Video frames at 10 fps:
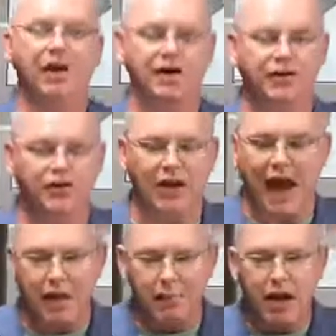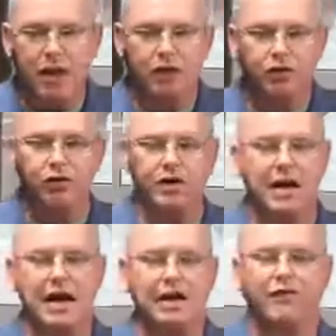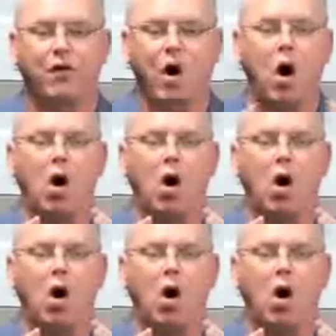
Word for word: is admitting to the need for